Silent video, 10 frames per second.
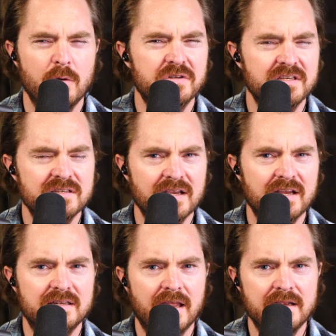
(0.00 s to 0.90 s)
Was this like
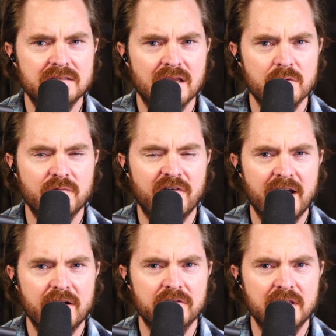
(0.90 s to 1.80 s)
a nighttime
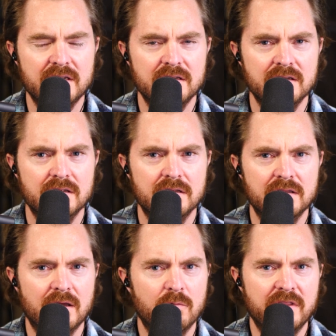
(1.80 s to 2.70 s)
fire then
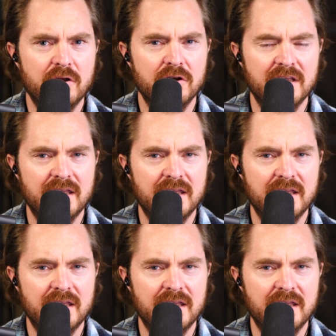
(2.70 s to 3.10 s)
that they couldn't get